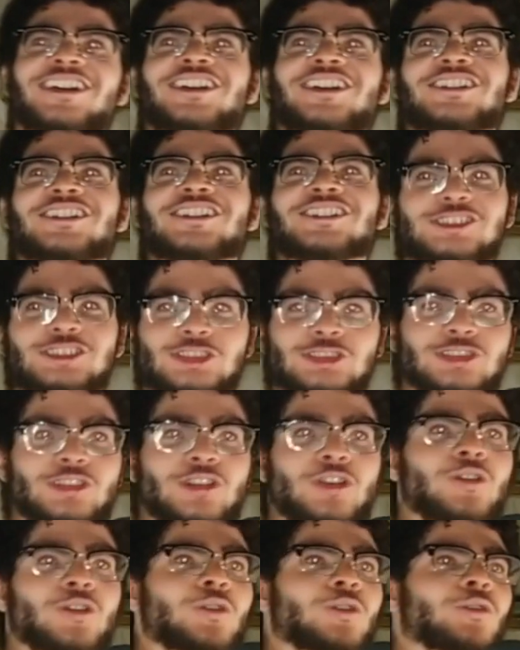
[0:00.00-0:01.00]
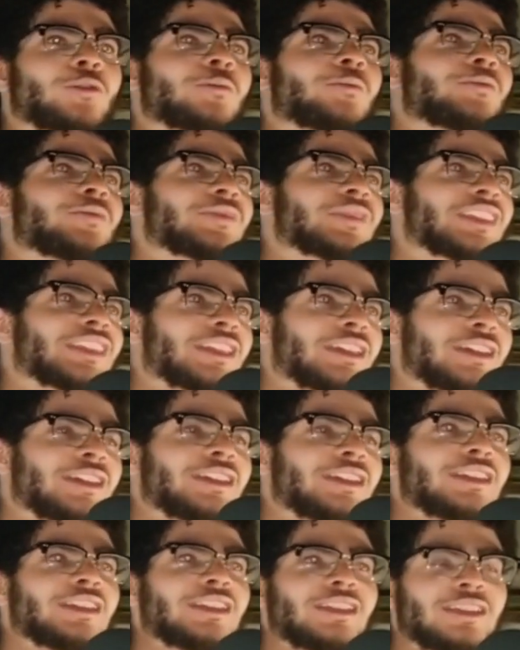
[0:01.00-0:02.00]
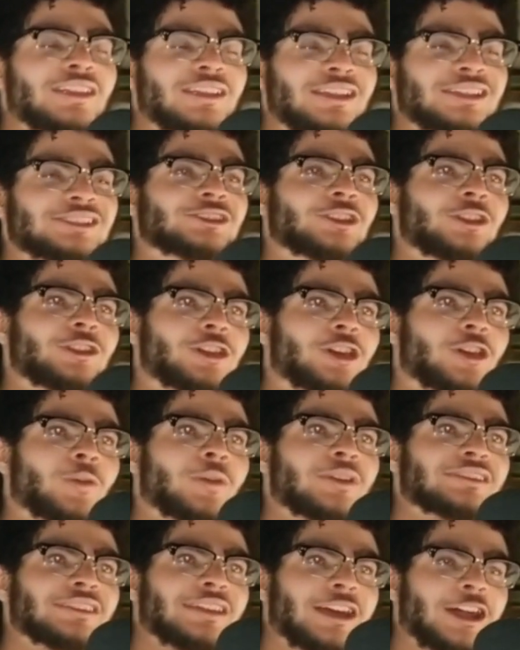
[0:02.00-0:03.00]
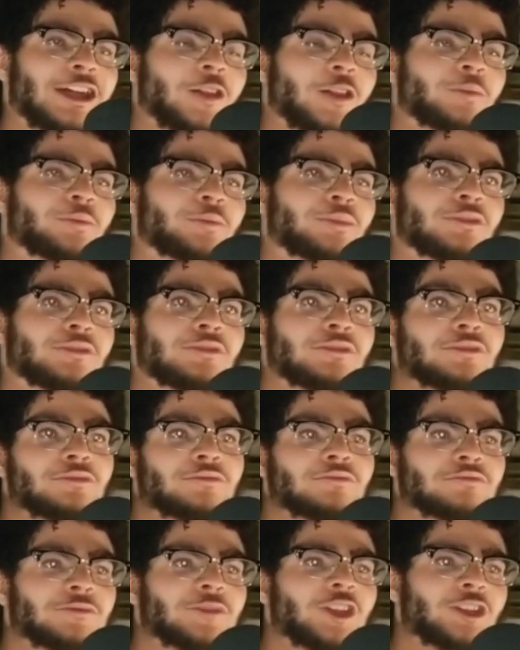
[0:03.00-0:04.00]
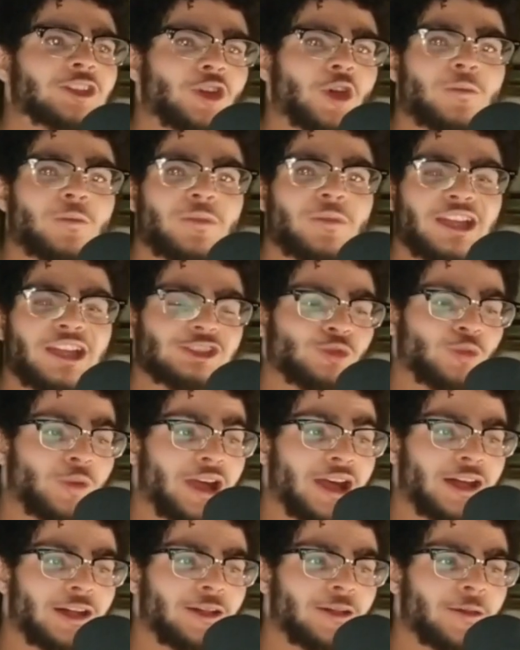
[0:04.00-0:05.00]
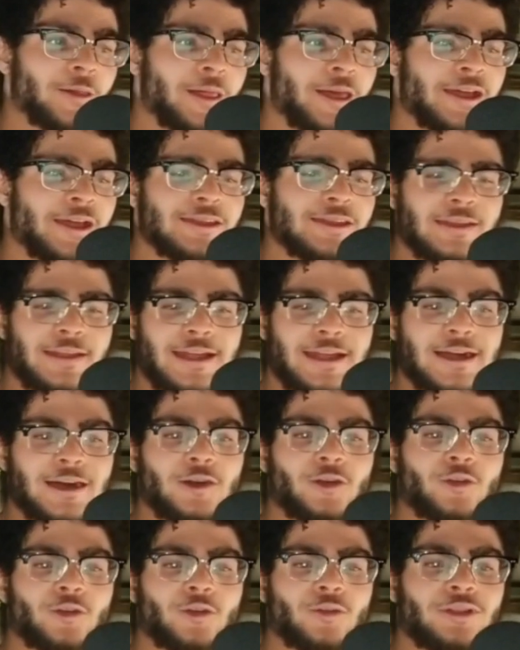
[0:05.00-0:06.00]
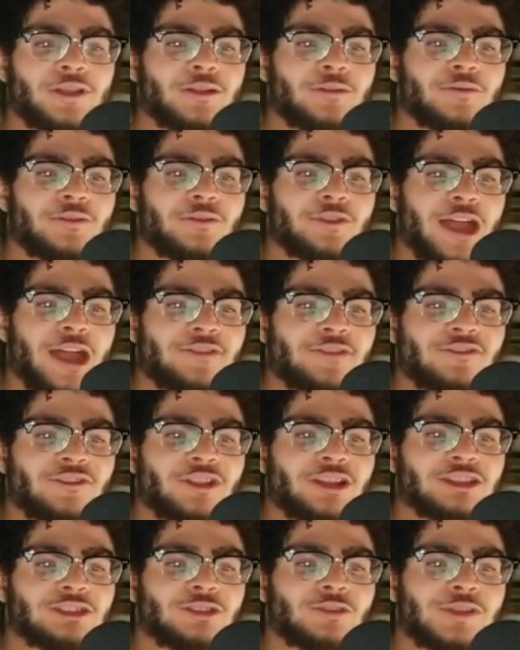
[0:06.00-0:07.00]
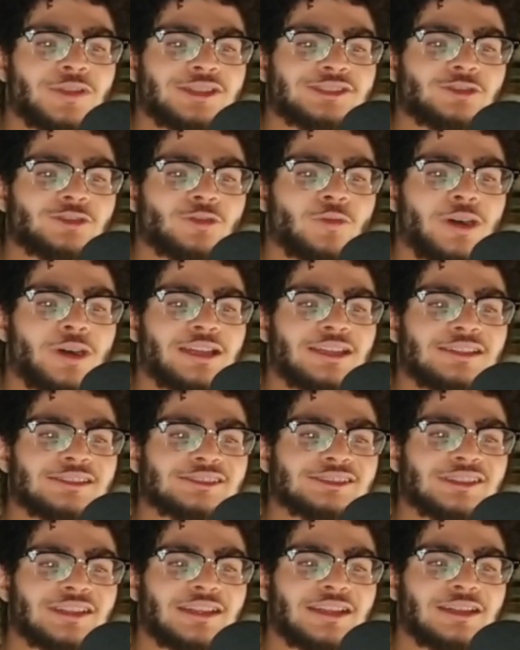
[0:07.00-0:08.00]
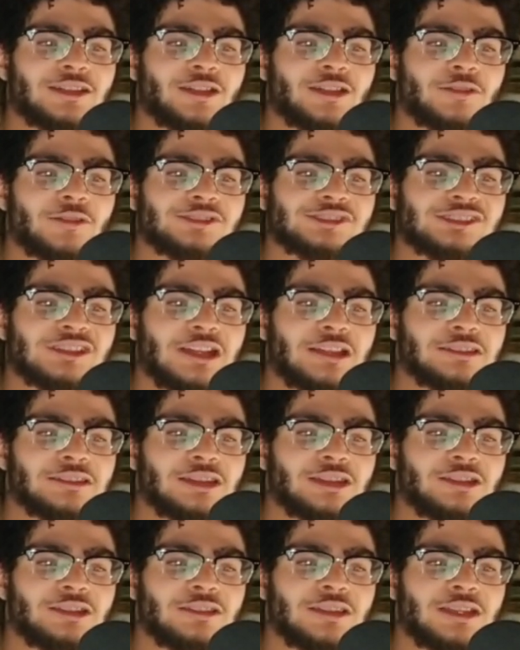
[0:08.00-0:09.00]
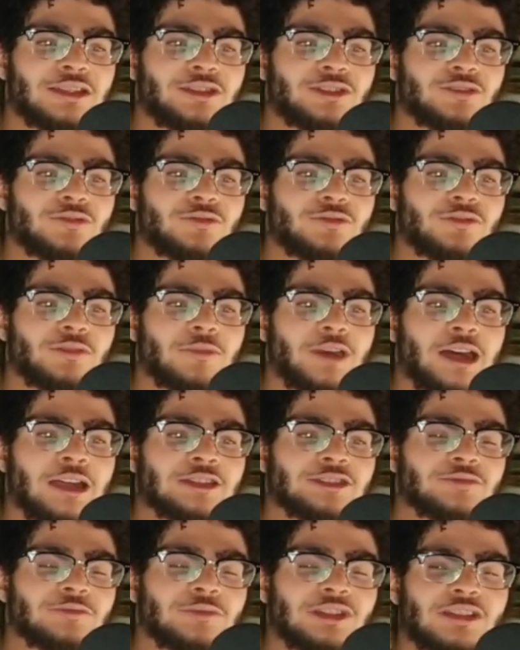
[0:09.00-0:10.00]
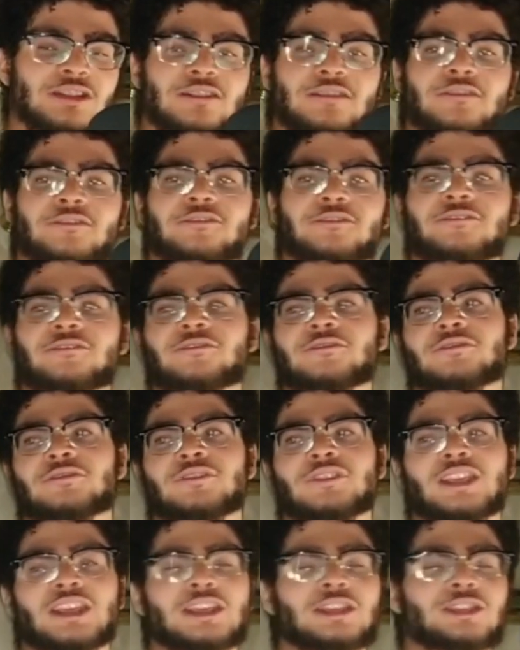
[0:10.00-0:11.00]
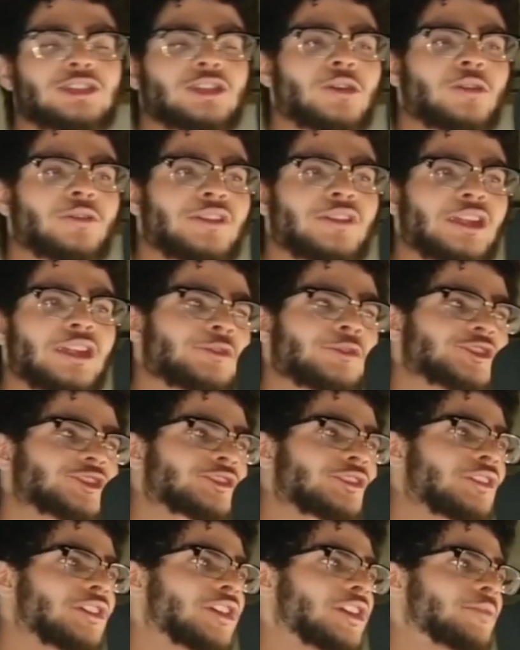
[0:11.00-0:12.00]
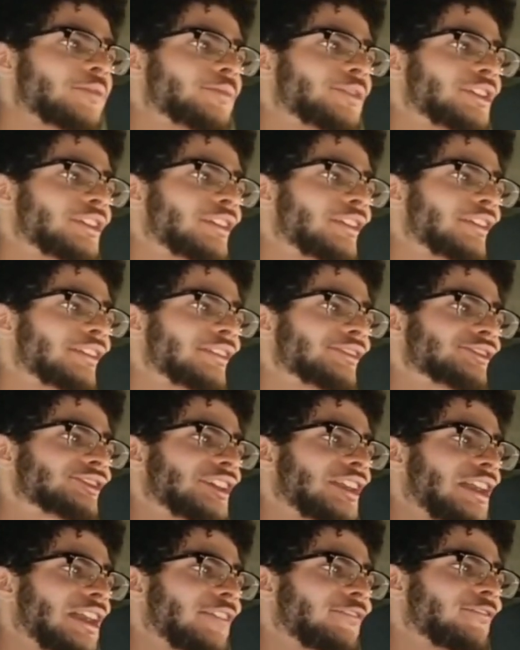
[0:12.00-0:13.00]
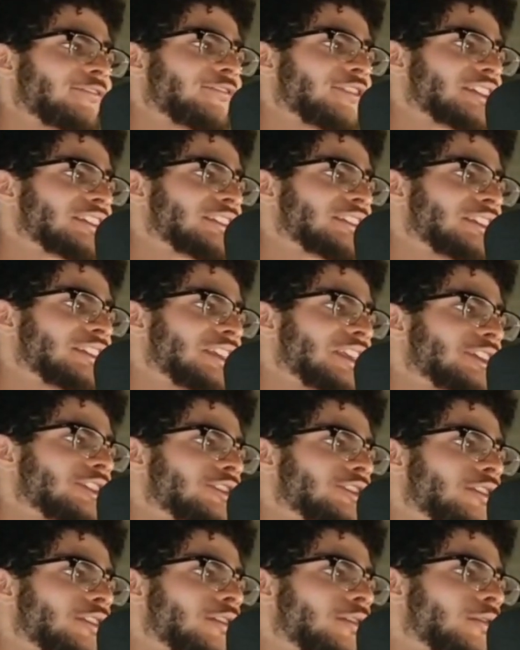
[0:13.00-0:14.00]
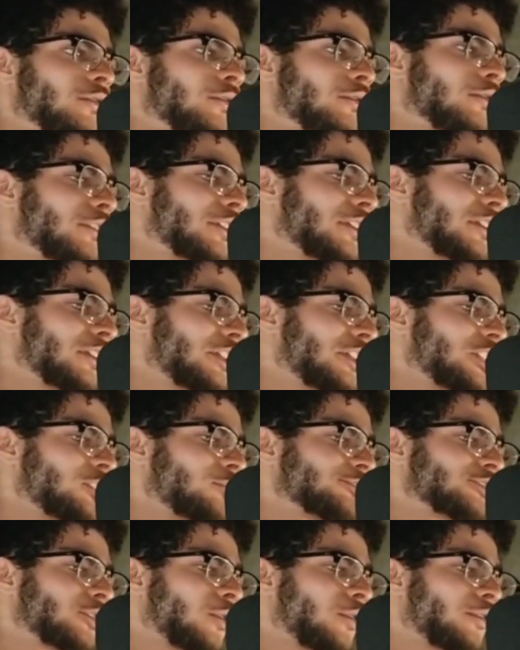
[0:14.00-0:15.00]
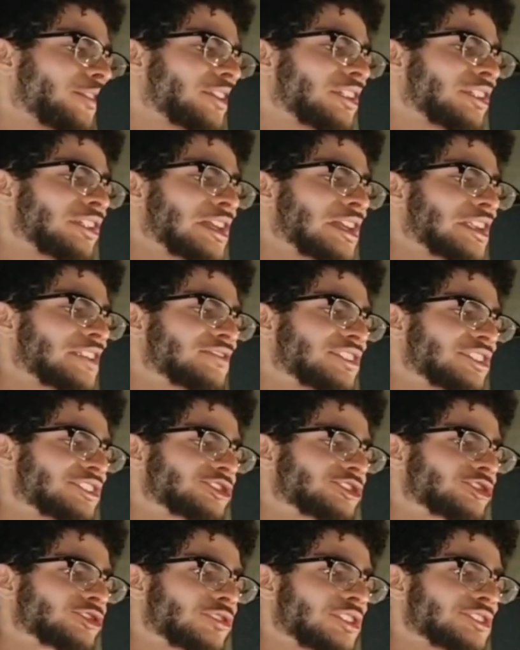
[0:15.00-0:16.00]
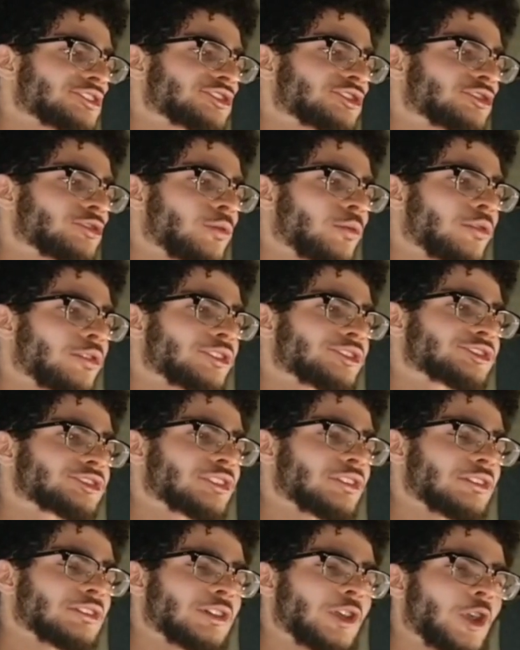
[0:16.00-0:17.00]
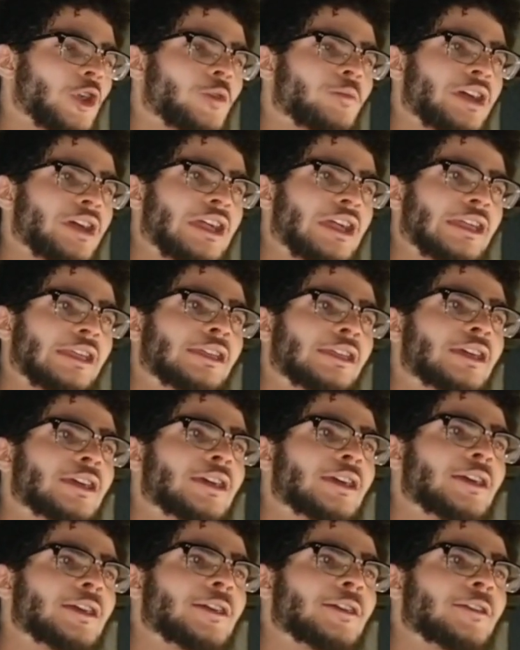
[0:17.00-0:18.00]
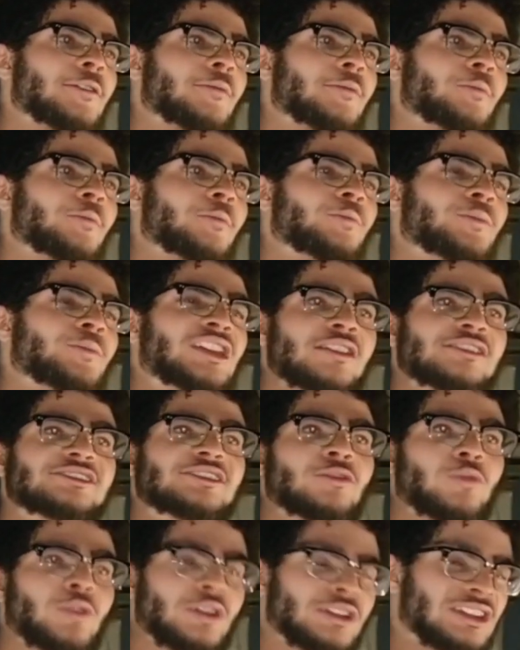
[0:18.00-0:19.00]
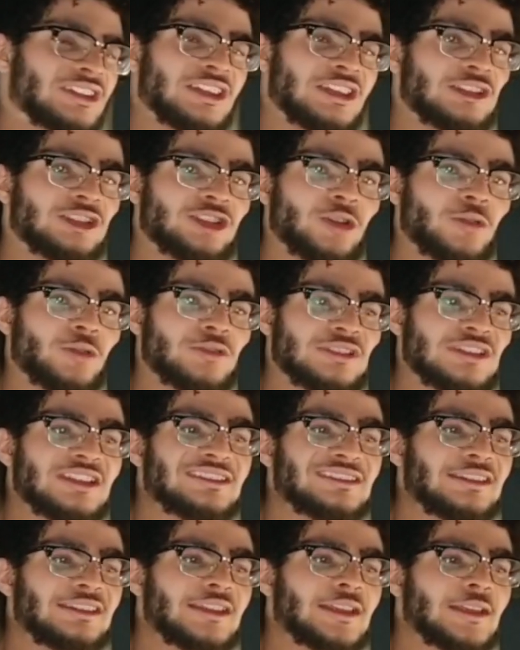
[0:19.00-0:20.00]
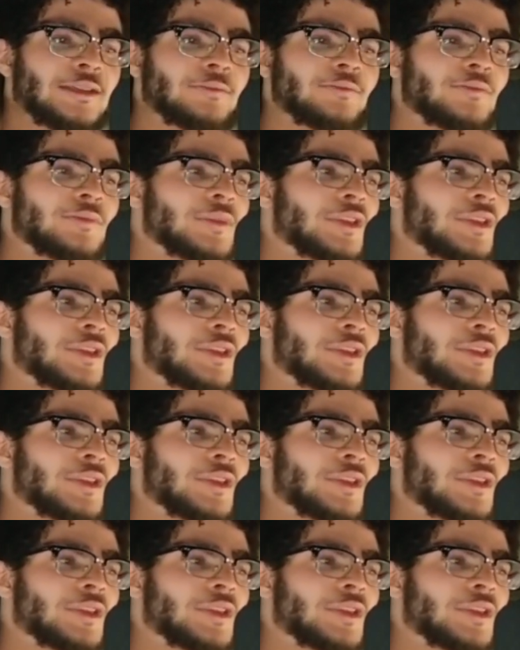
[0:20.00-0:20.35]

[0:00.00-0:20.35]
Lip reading: so he's going to go in to help Kagome as well. Now, I feel like the reason why he said, no, it's not that you remind me of Kikyo there, was because I feel like Kikyo, he was holding a lot of distrust towards Kagome because of what Kikyo did to him.